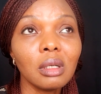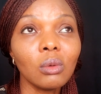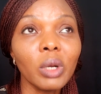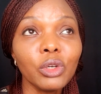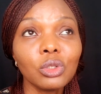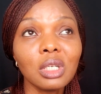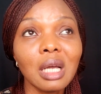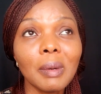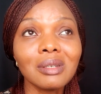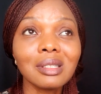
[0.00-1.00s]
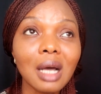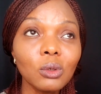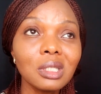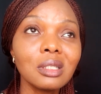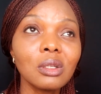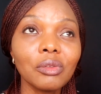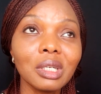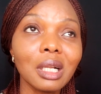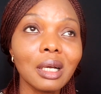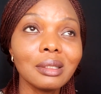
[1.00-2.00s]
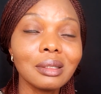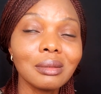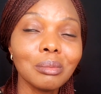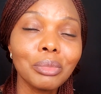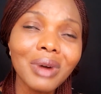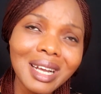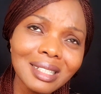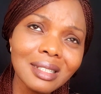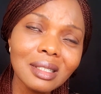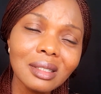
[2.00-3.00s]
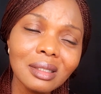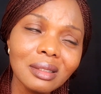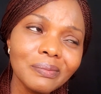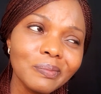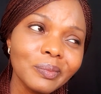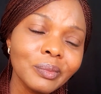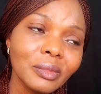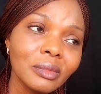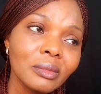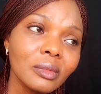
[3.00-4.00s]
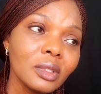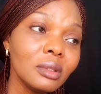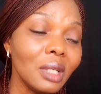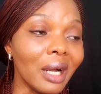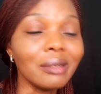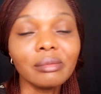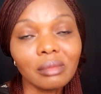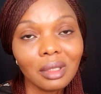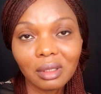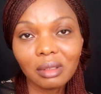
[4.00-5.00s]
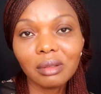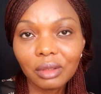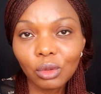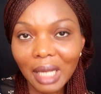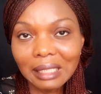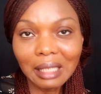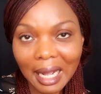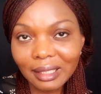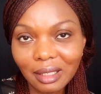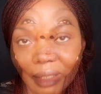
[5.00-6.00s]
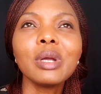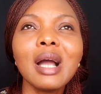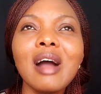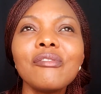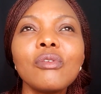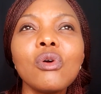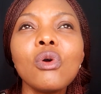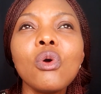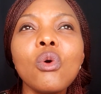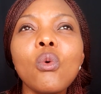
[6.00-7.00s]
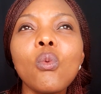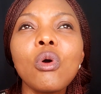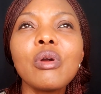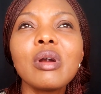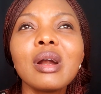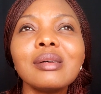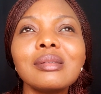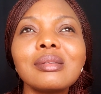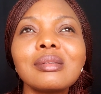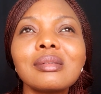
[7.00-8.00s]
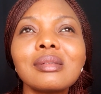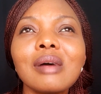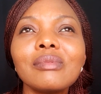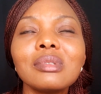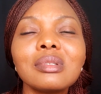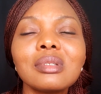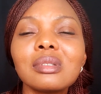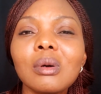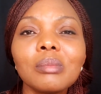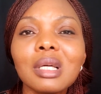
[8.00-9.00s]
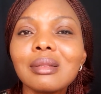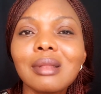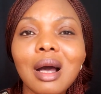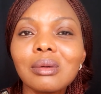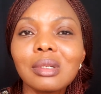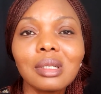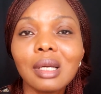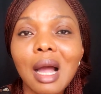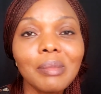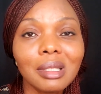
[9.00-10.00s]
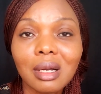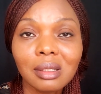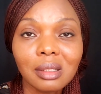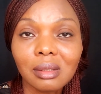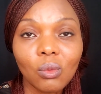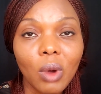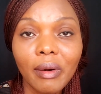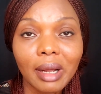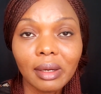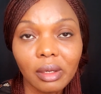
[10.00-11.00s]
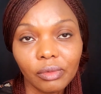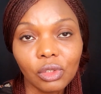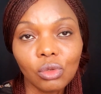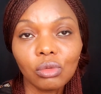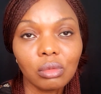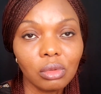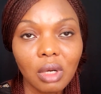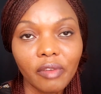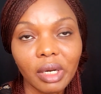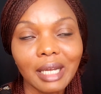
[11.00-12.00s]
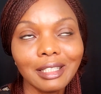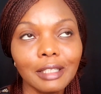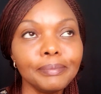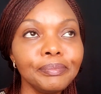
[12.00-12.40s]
when you're talking about southeast of England, Brighton, Yeah, you get the idea. We have 170 something thousand inhabitants where I live, so you have an idea.